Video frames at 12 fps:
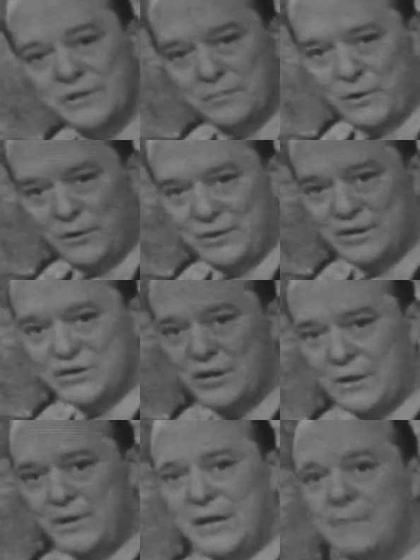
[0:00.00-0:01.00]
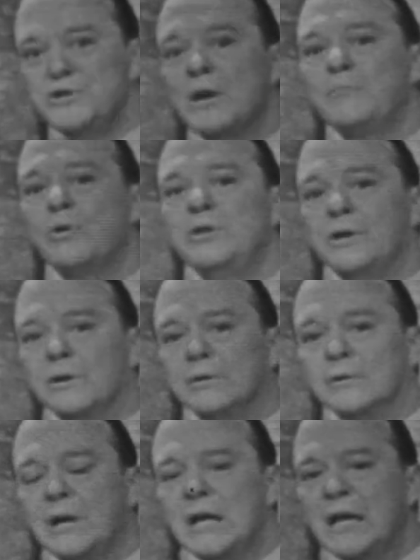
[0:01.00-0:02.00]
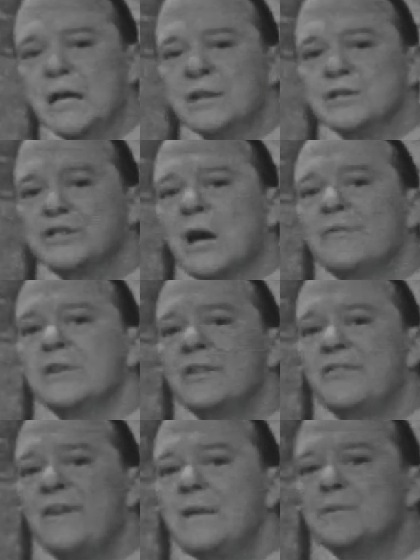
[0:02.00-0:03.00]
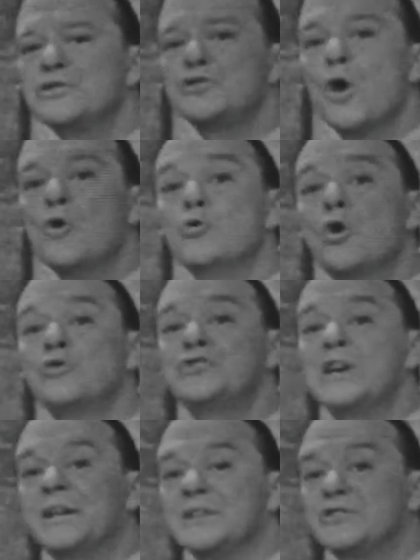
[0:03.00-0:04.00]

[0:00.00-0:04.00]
in Napoleon's army named Champollion discovered the famous Rosetta